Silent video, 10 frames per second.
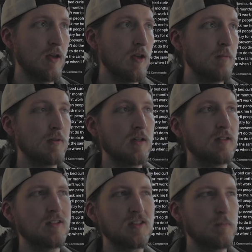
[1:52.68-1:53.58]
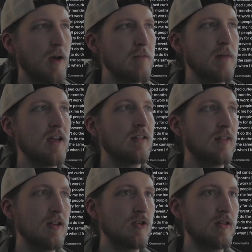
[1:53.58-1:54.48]
because despite my
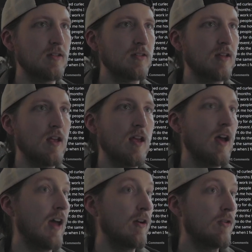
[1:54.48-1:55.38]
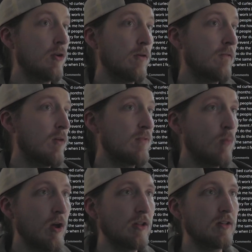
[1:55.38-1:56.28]
intentions, I don't know if I'll be
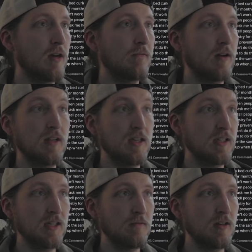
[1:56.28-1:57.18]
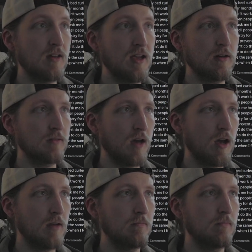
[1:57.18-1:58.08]
well enough on any given day or time.